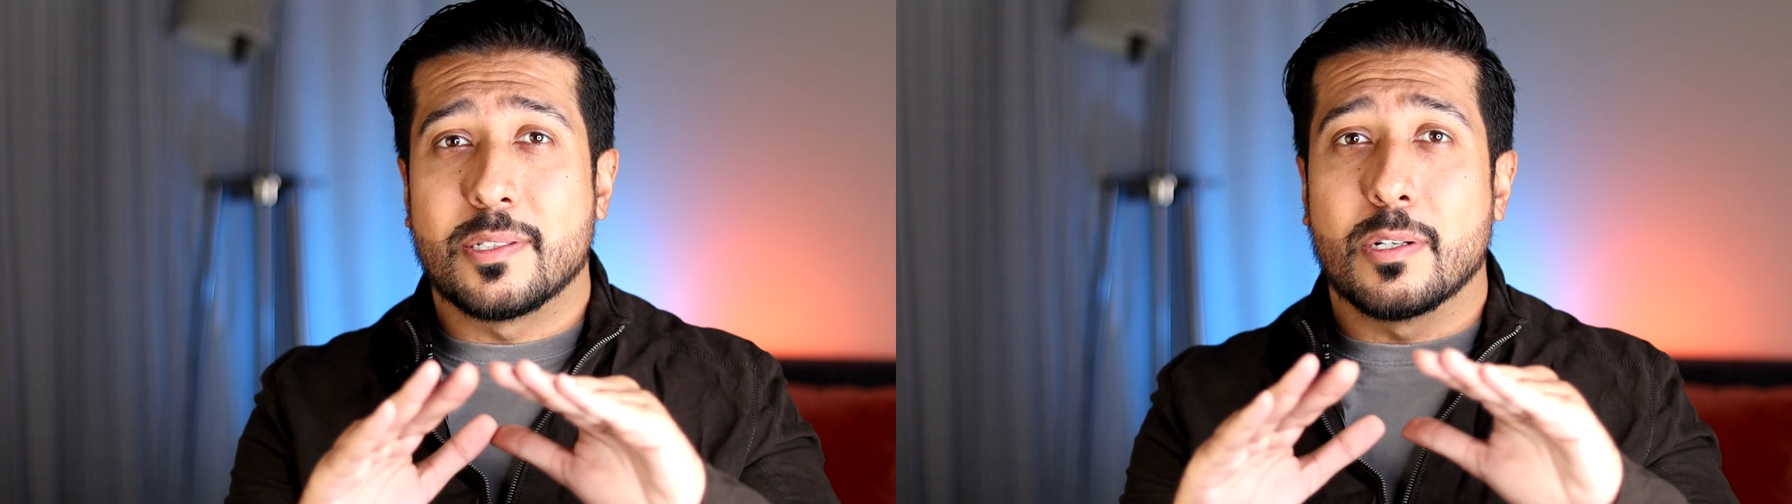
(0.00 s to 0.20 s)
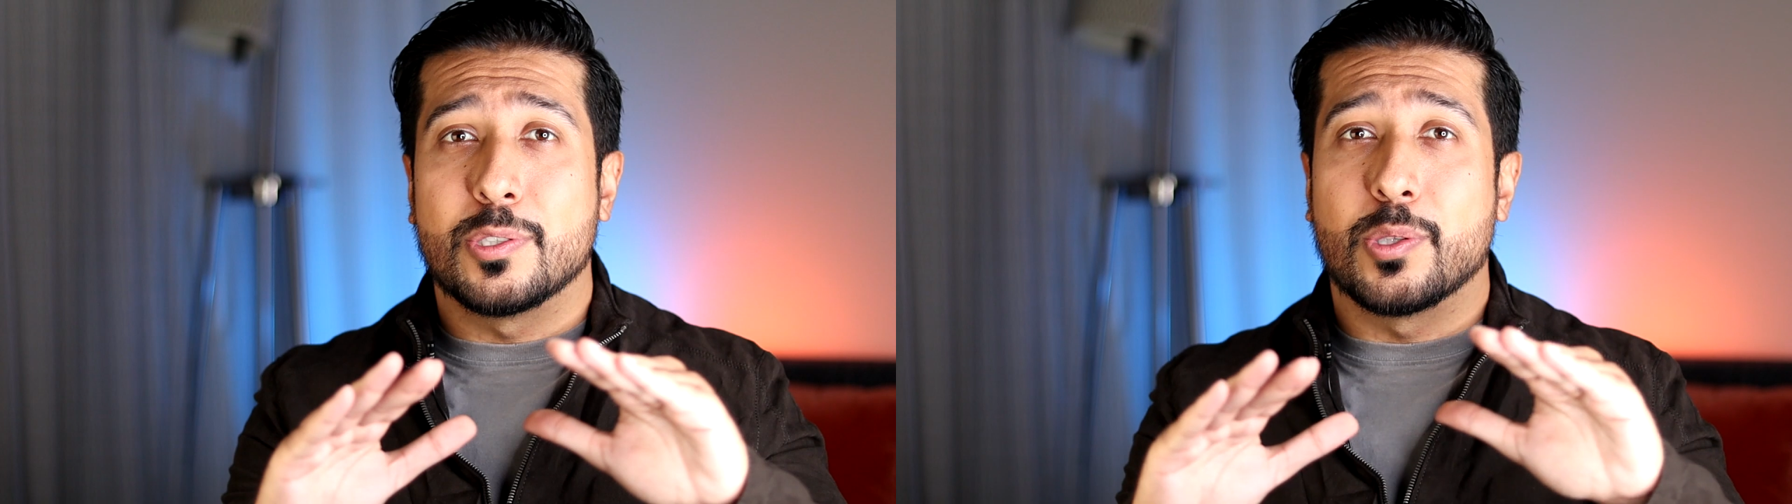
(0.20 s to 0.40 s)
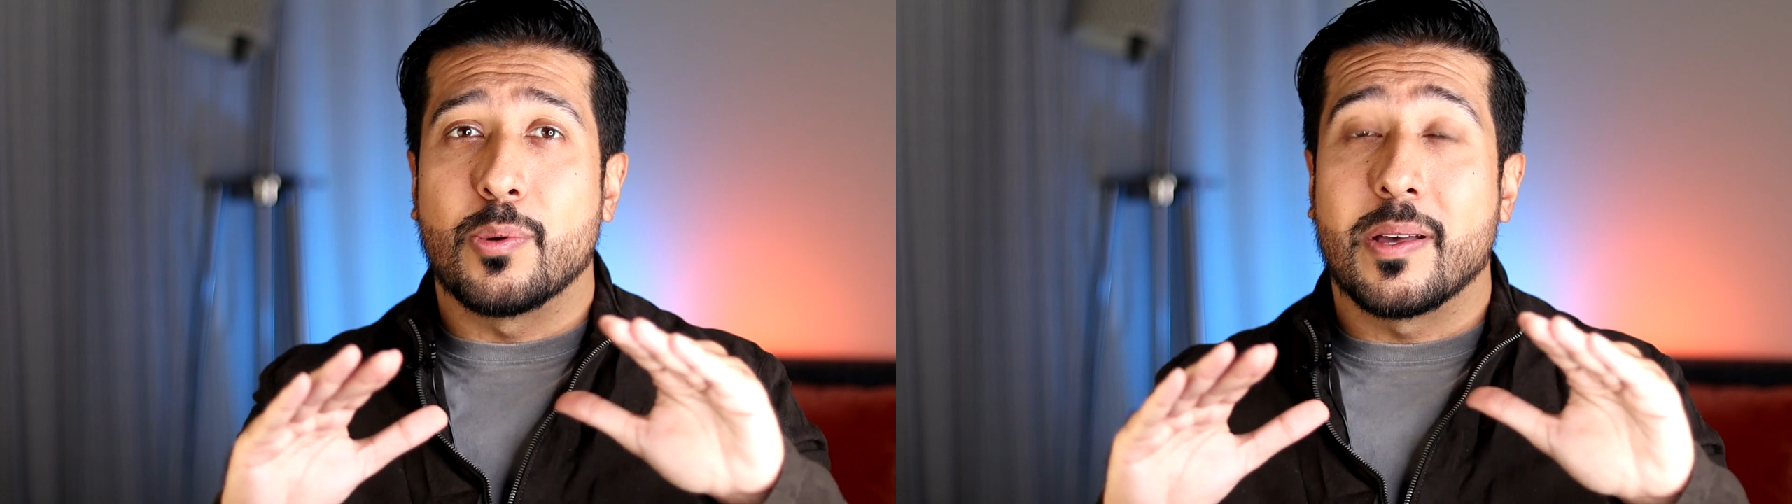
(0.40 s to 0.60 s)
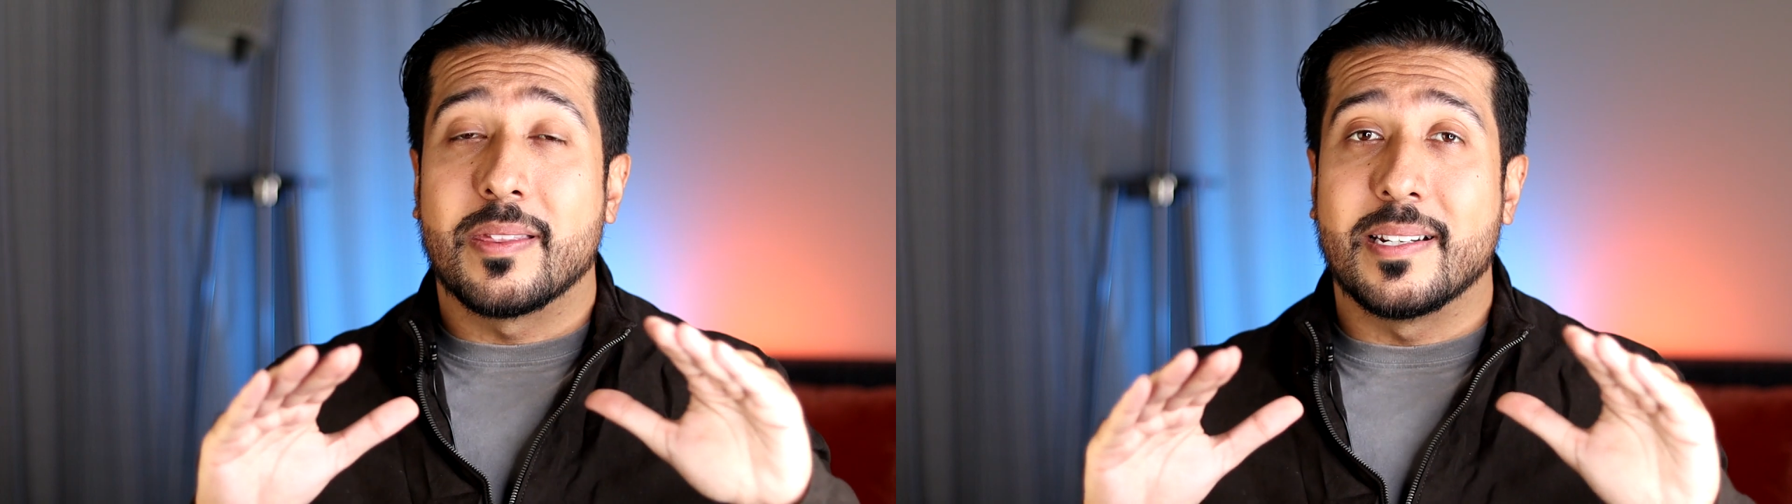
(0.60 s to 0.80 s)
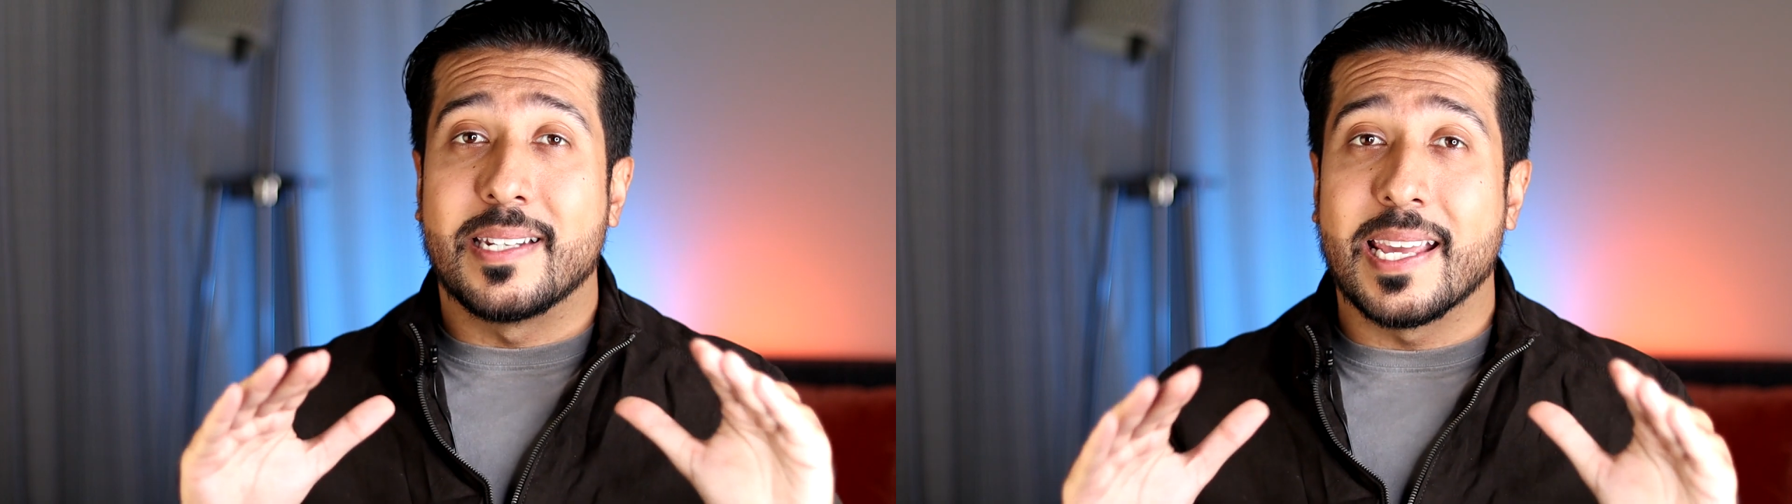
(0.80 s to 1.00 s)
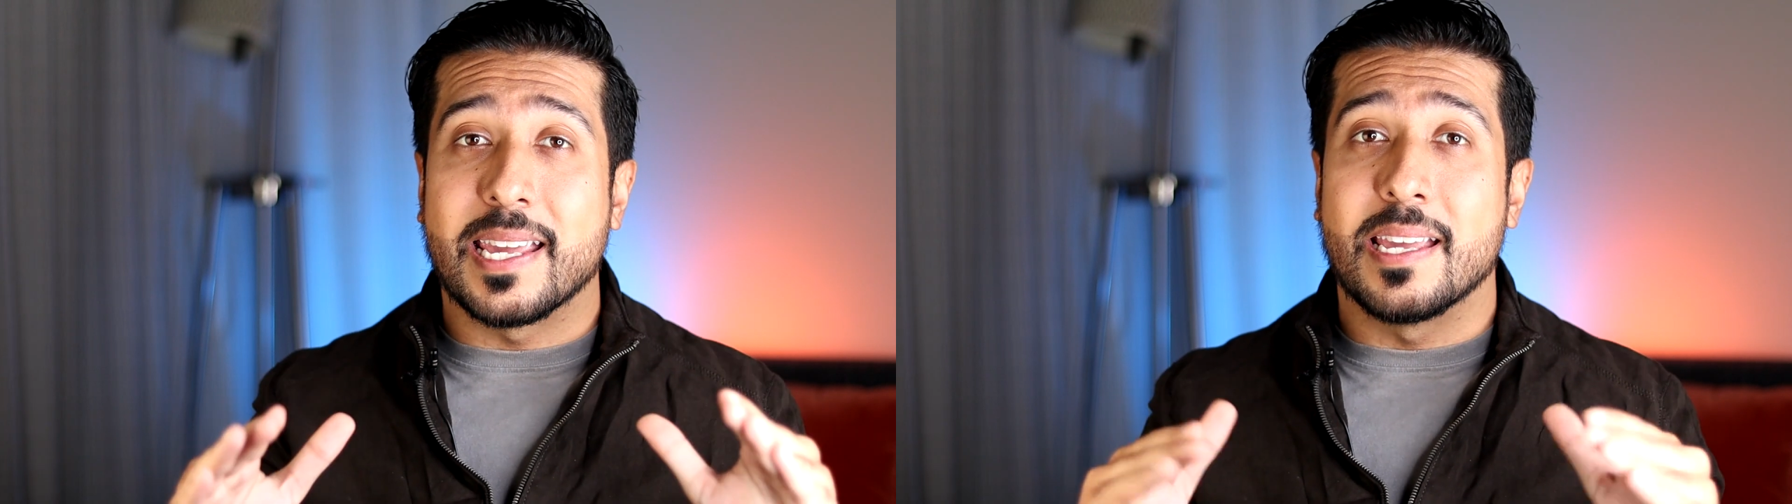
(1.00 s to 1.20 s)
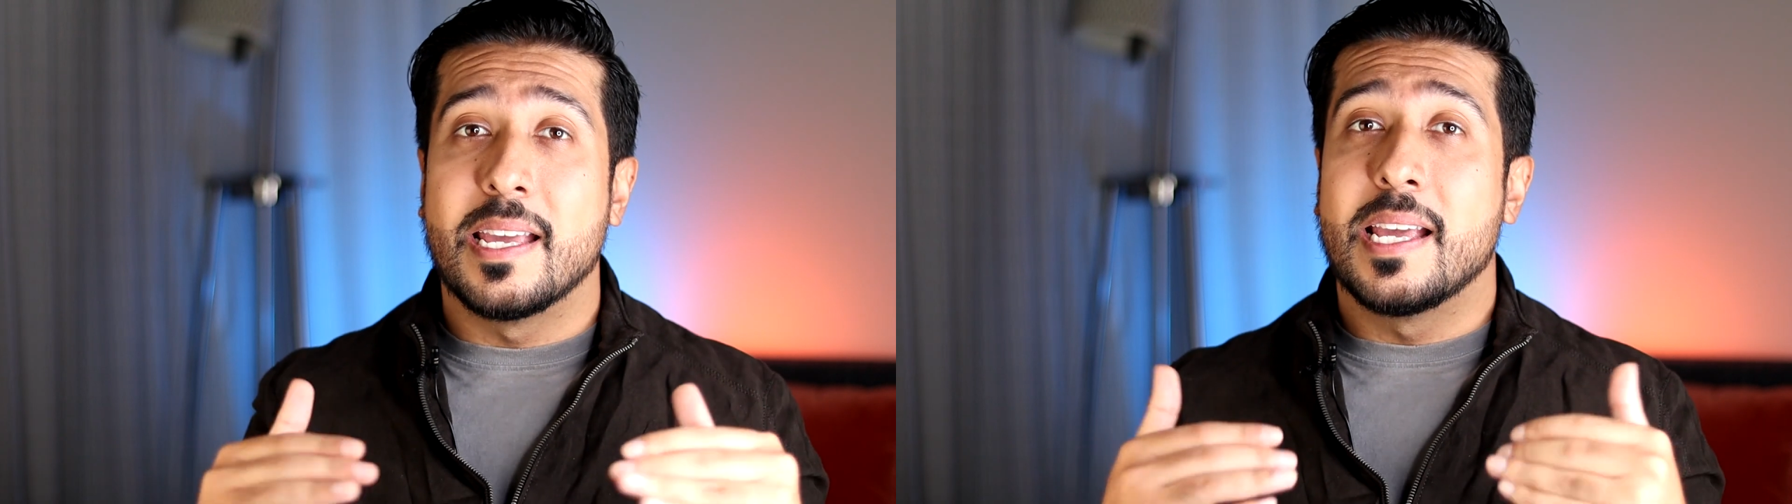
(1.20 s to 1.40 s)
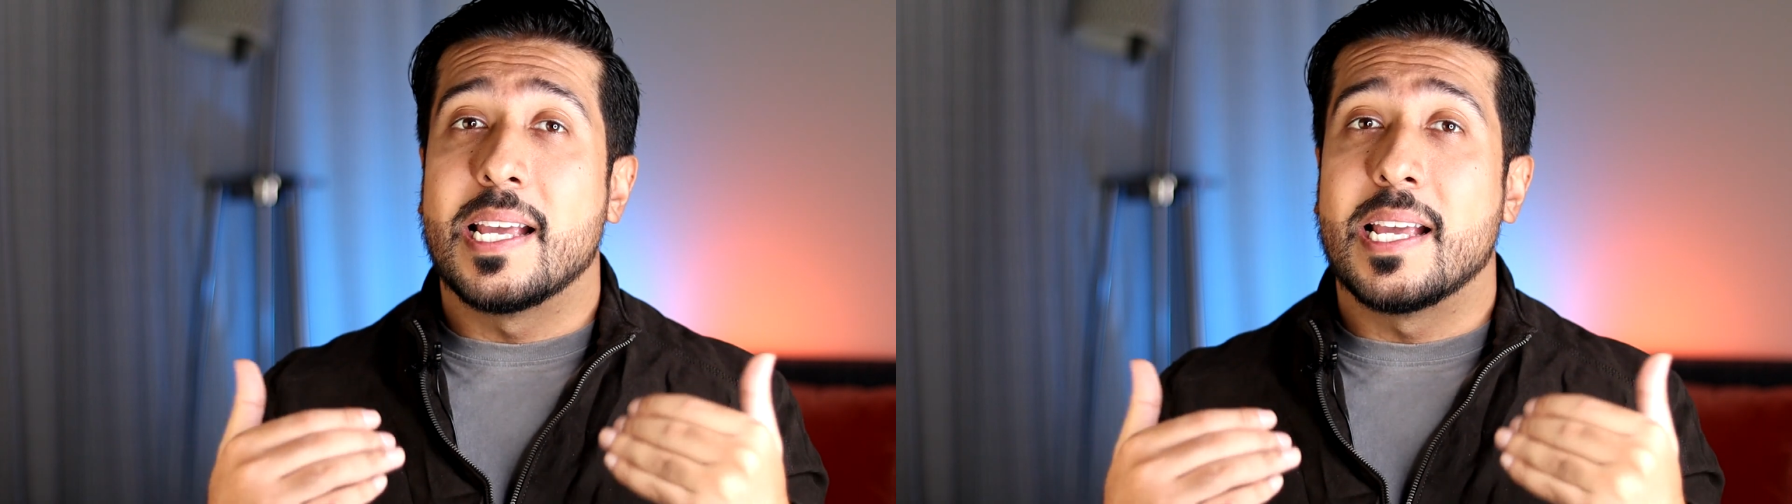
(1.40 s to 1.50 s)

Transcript: dose throughout the day,